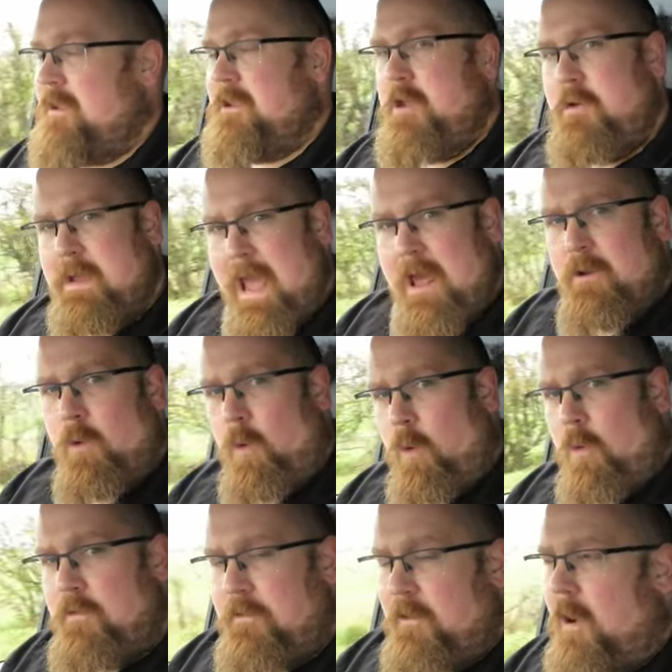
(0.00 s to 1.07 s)
you get an
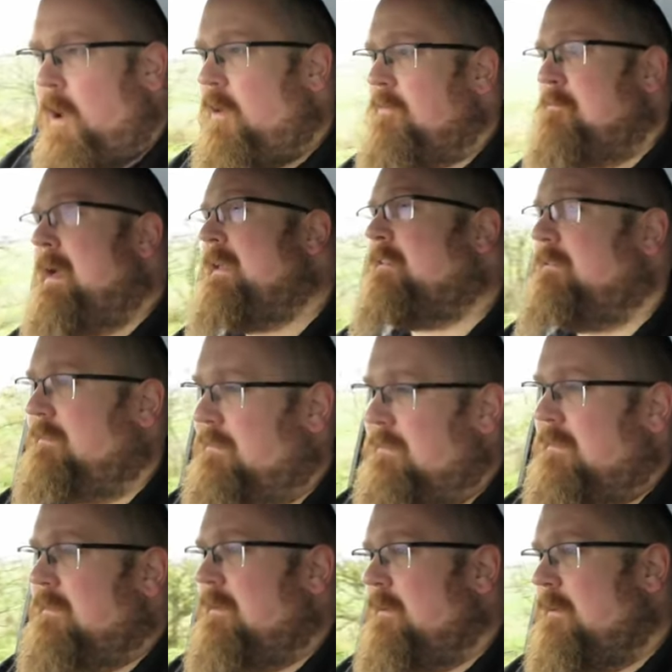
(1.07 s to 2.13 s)
awful lot of metal
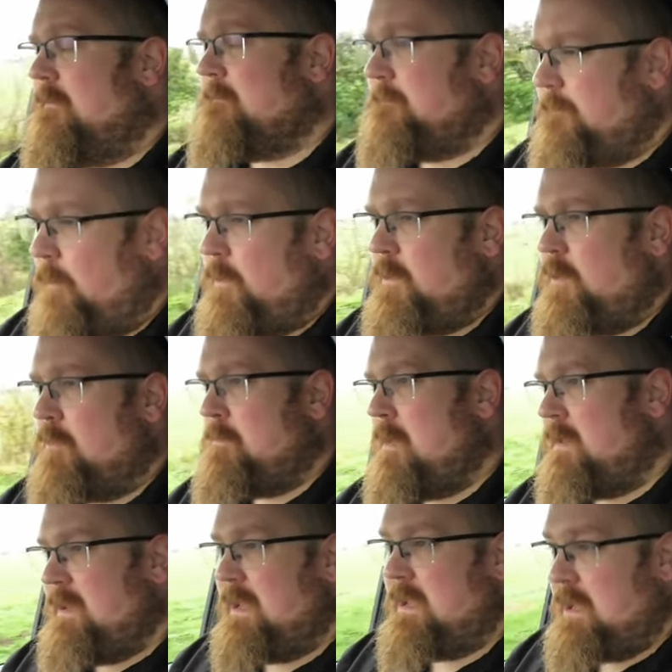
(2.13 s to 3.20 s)
for your
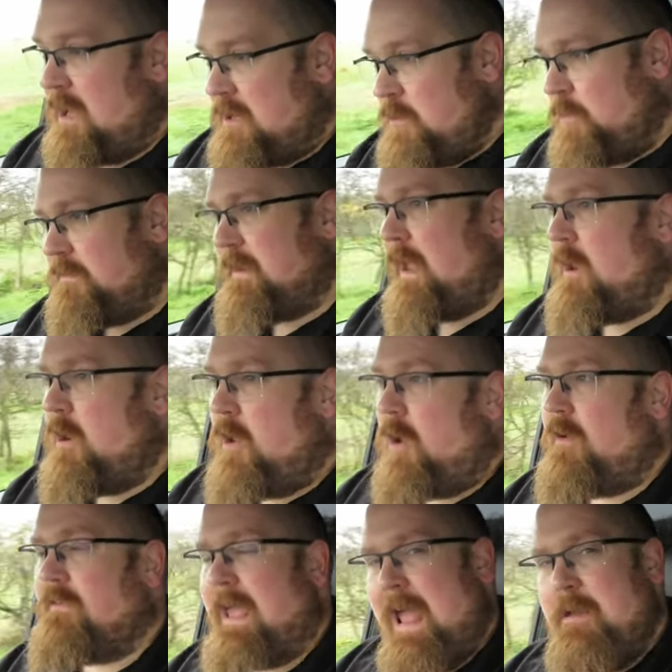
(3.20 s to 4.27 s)
money, and you also get a lot
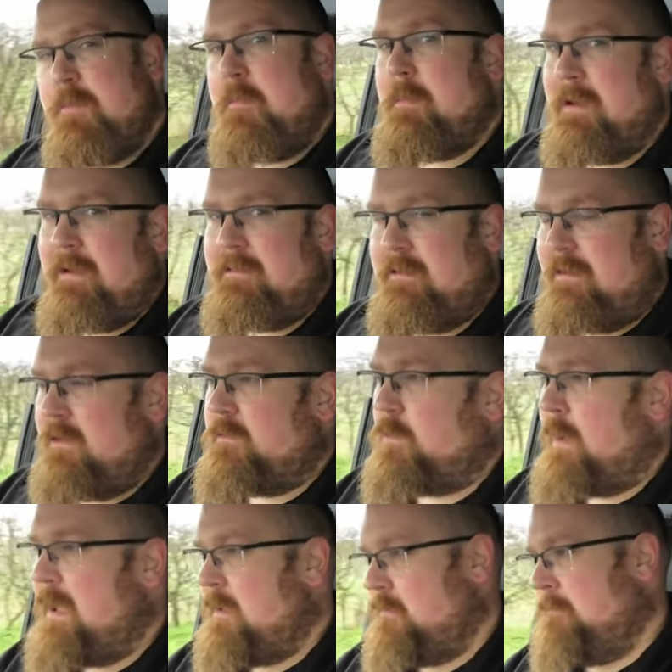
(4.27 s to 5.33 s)
of capability as
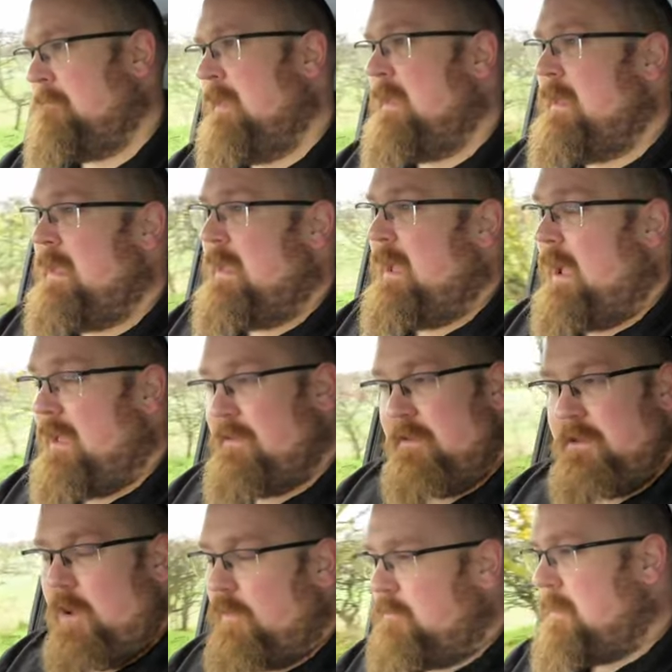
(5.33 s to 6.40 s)
well. As I
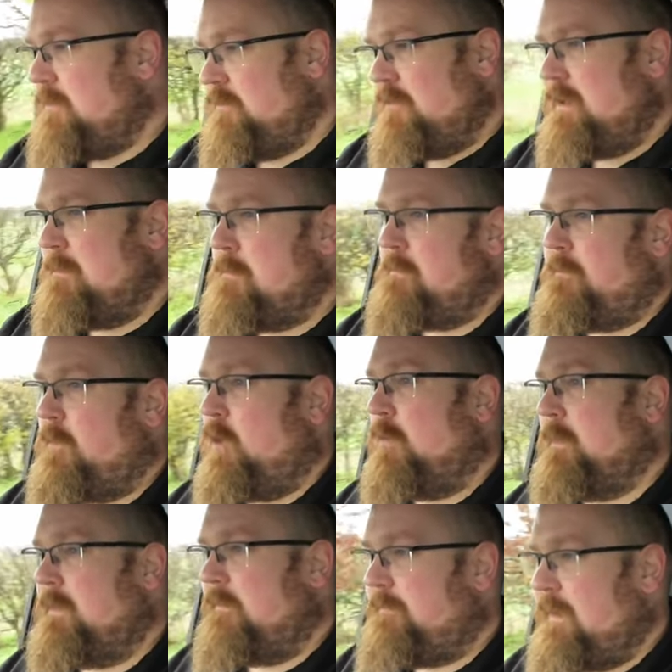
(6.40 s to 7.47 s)
know I've mentioned it before,
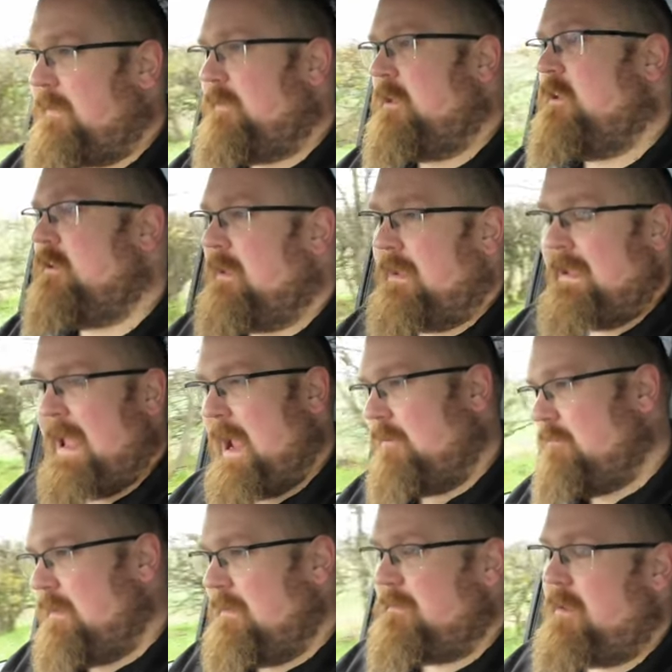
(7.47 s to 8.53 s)
but the fact that you can
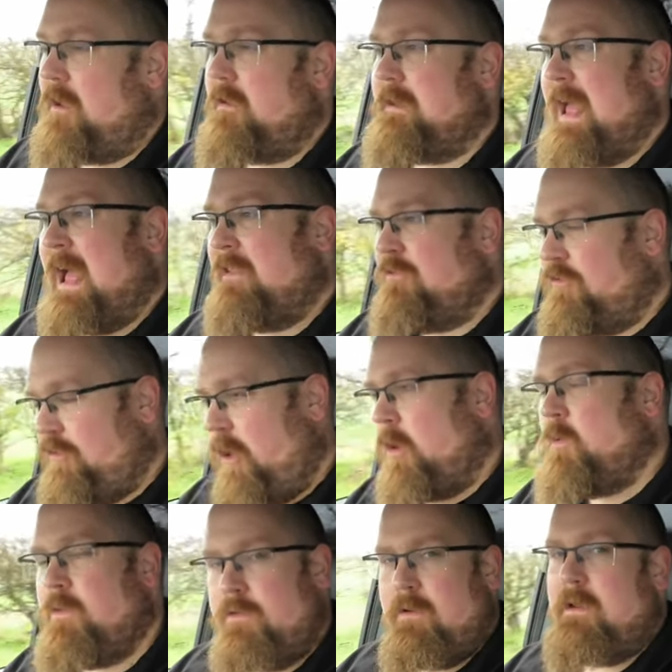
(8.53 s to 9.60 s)
carry a ton and
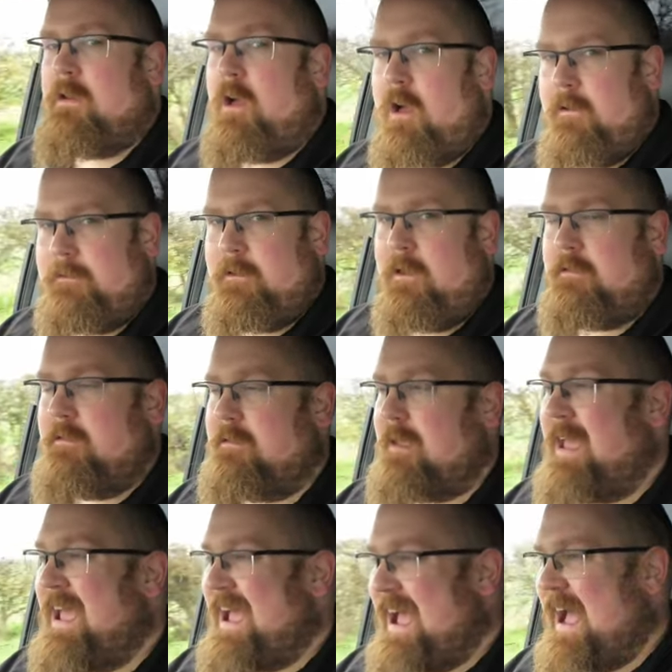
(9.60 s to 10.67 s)
tow three and a half tons
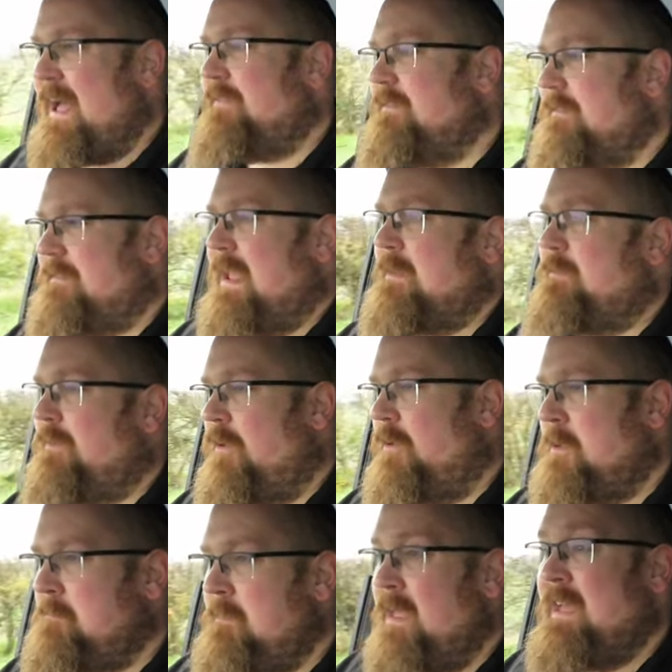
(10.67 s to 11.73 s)
at the same
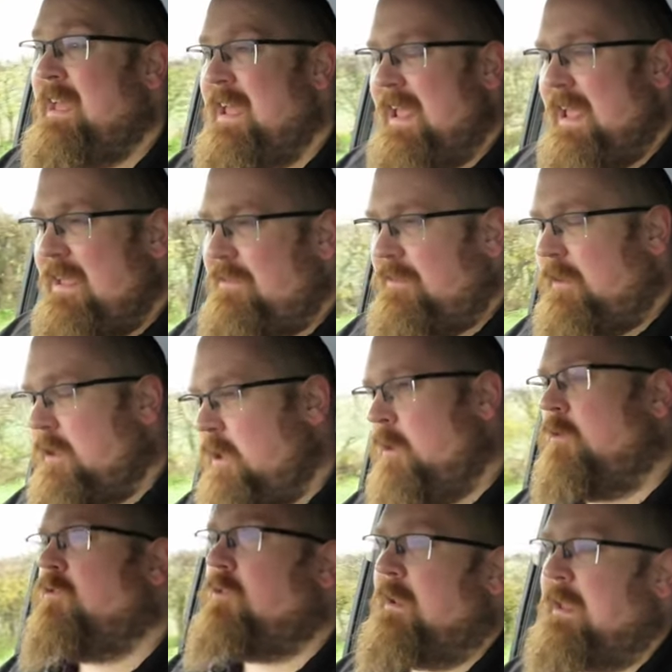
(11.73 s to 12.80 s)
time is
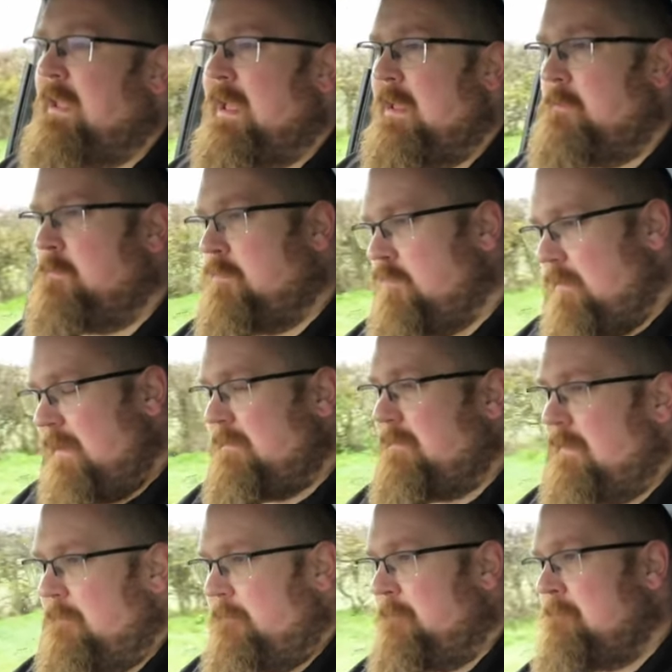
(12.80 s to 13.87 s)
hugely
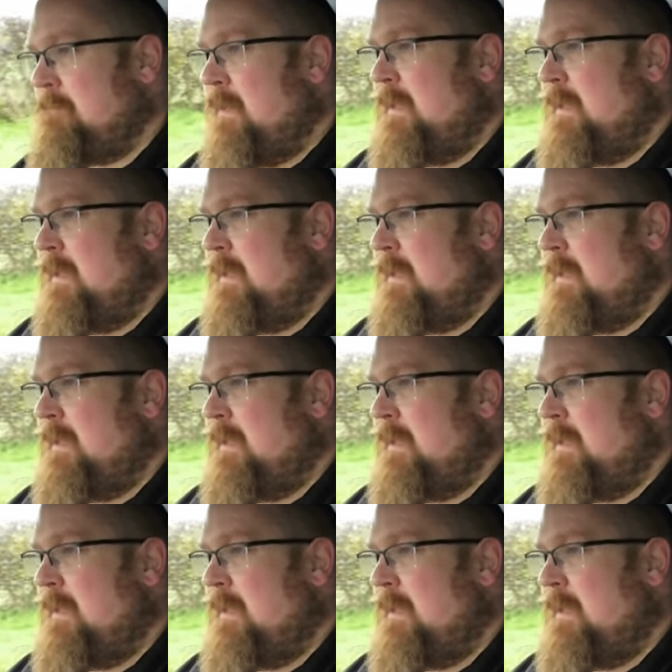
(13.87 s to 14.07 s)
impressive.